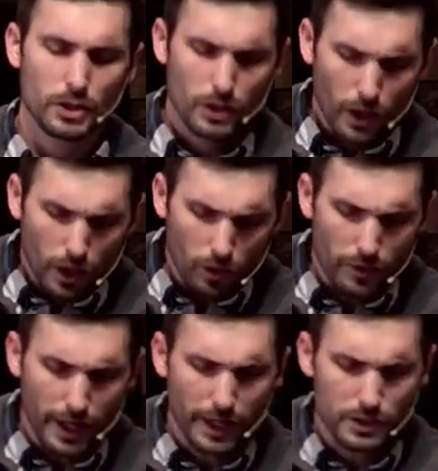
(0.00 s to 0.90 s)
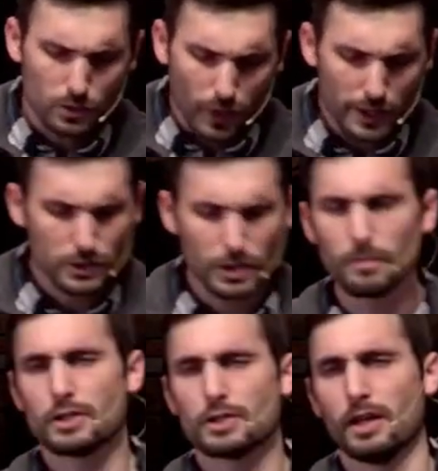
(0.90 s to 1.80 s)
to know that his
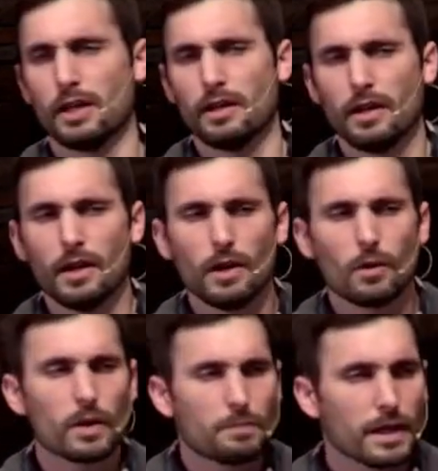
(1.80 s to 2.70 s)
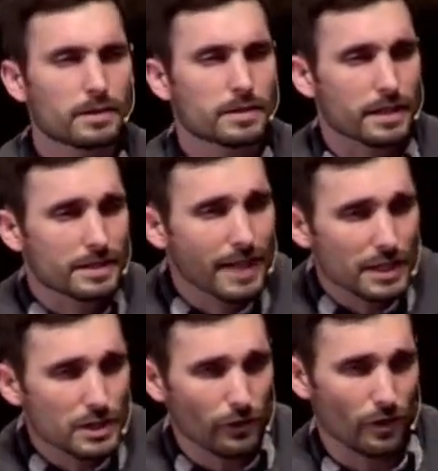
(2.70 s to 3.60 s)
rescue mission would be
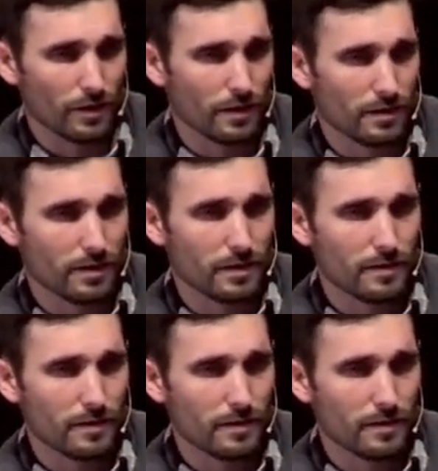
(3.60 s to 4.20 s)
successful?